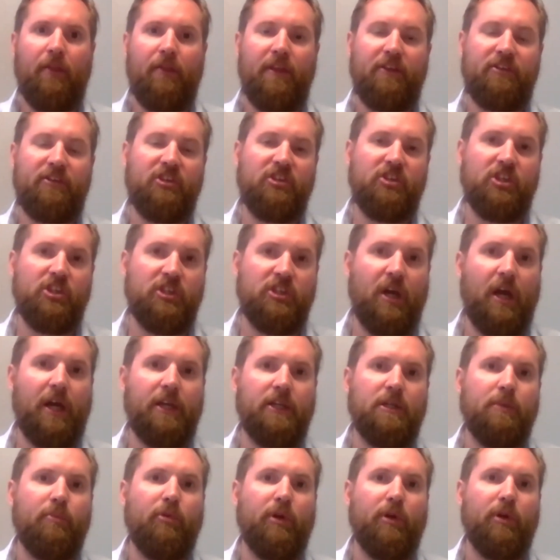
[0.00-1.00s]
this is
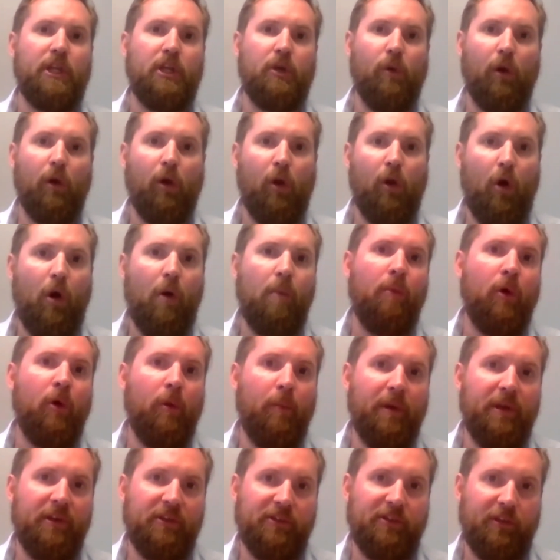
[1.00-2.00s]
designed to bring you a lot
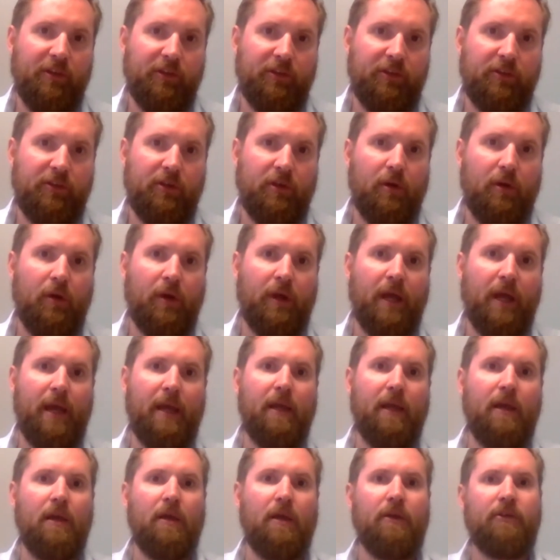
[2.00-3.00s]
more business.
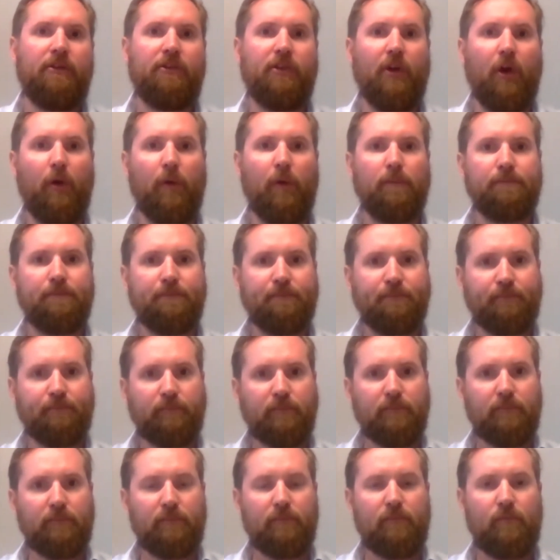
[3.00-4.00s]
Okay. So
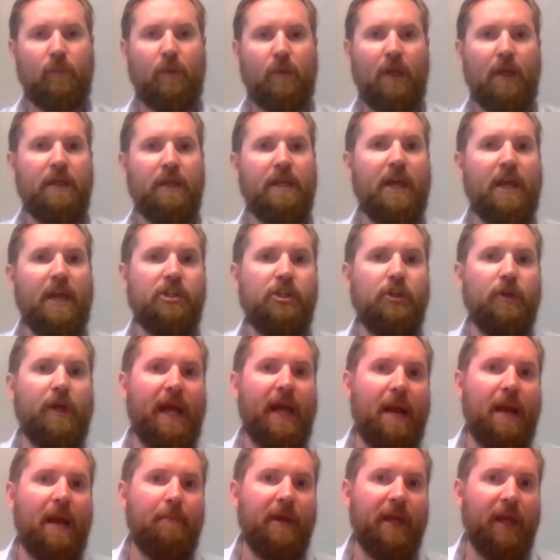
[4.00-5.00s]
yes, you
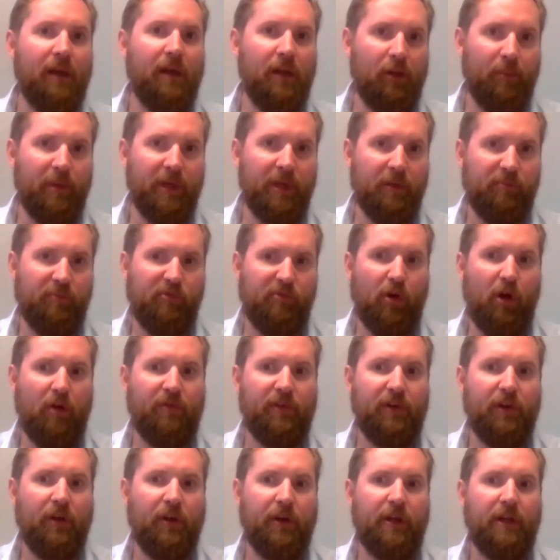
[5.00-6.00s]
can make a little bit of
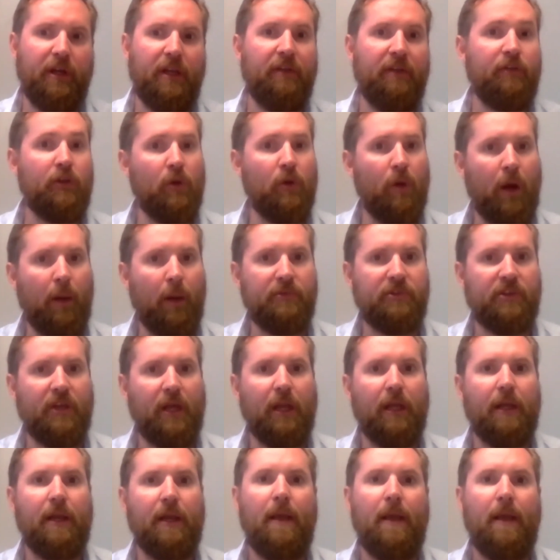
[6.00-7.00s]
profit on it if you upsell